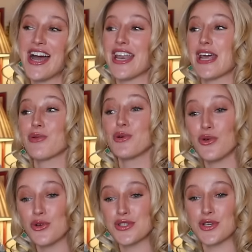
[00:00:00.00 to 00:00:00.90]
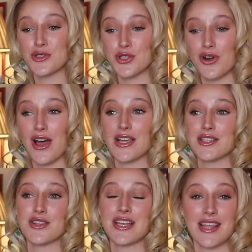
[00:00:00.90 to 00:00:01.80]
And I will also try
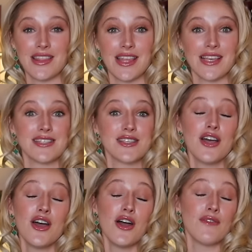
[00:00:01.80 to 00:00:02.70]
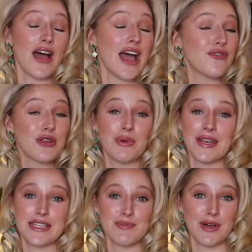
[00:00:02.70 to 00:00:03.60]
to link things
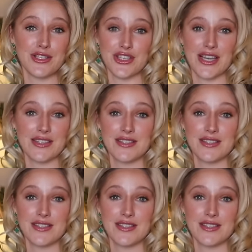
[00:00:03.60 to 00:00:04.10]
everybody's budget.